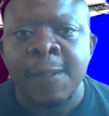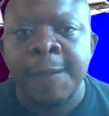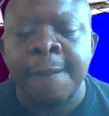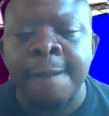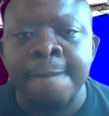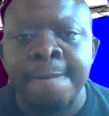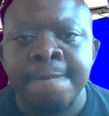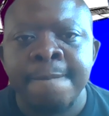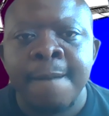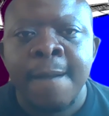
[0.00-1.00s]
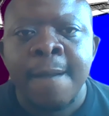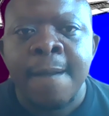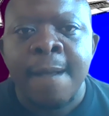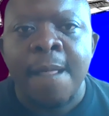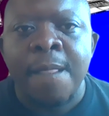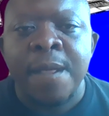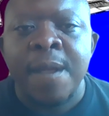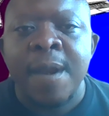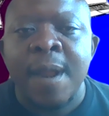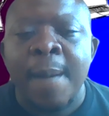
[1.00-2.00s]
Okay. And
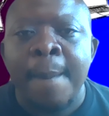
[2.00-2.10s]
then